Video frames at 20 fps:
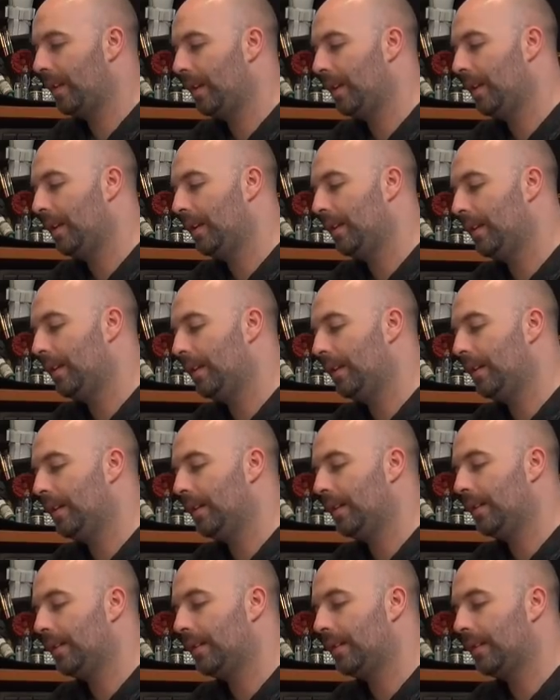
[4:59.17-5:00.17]

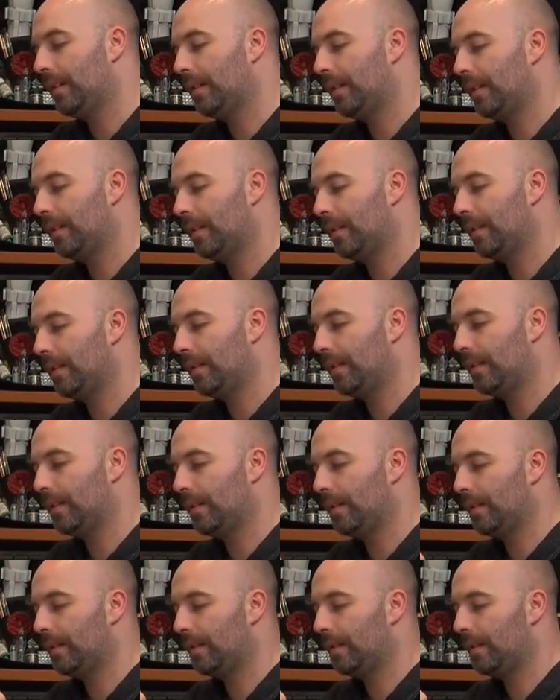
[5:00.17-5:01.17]

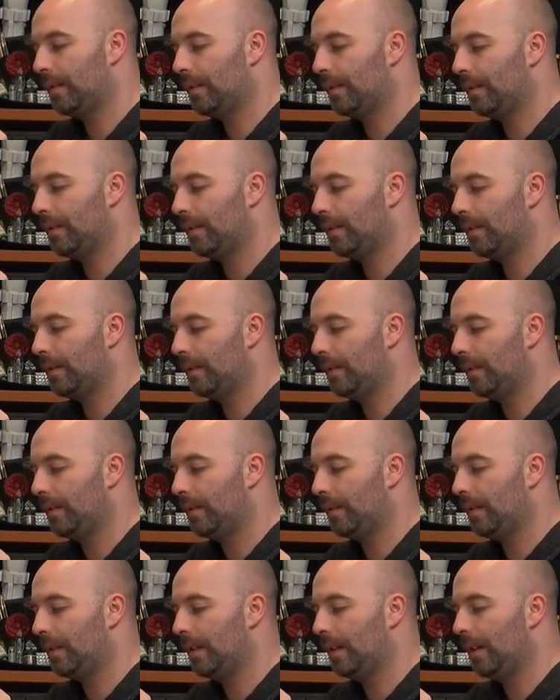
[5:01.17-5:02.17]

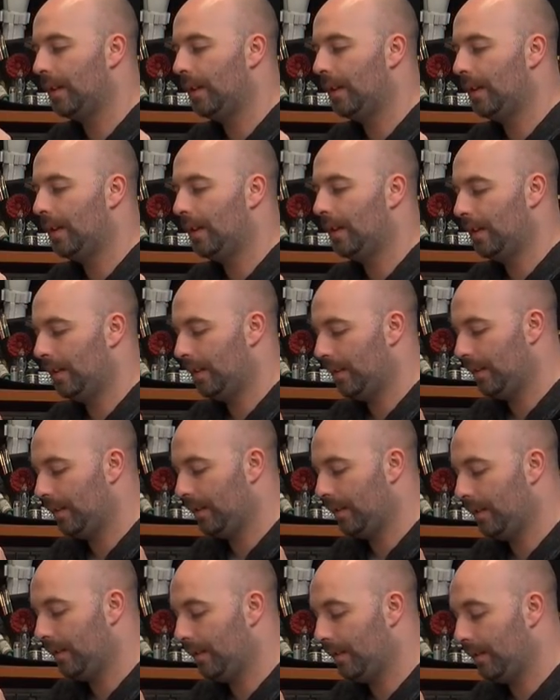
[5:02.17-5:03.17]

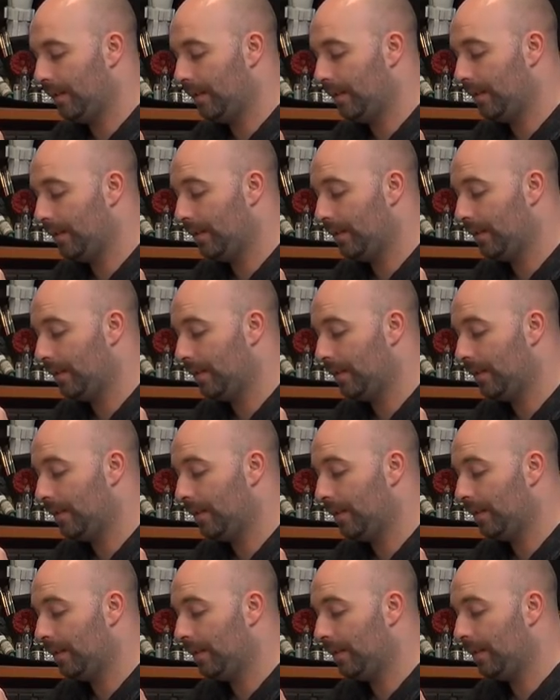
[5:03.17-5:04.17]

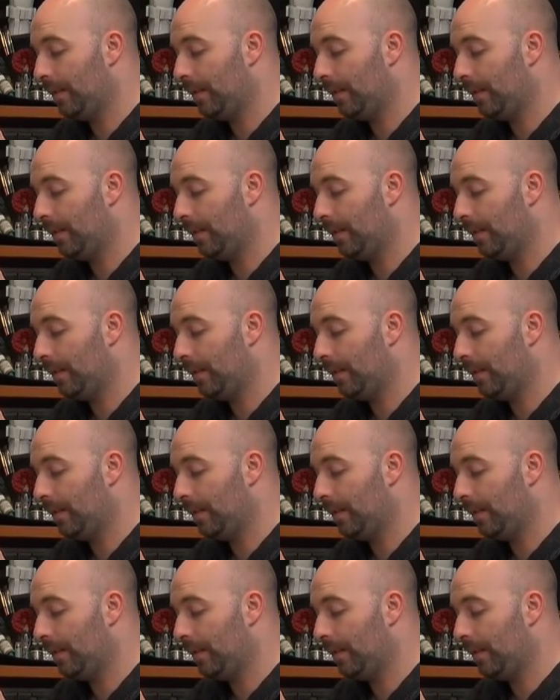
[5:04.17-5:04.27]
The person shown says nothing.